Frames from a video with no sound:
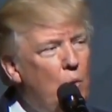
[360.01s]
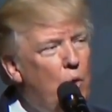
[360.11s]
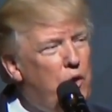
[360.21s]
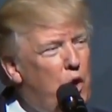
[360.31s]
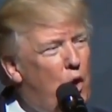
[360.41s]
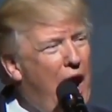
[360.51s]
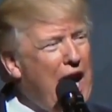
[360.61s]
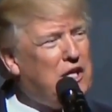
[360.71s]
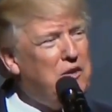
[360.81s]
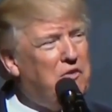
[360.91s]
With your
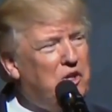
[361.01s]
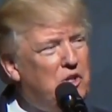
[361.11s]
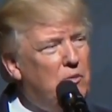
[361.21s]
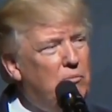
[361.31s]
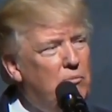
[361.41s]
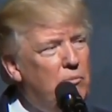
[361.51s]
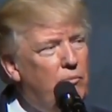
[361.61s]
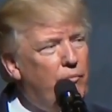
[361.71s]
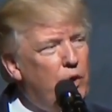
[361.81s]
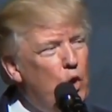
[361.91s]
activism,
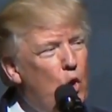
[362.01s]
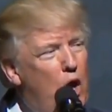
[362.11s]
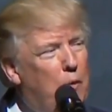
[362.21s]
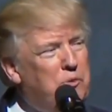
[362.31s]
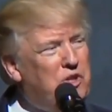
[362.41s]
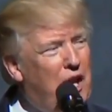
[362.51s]
you help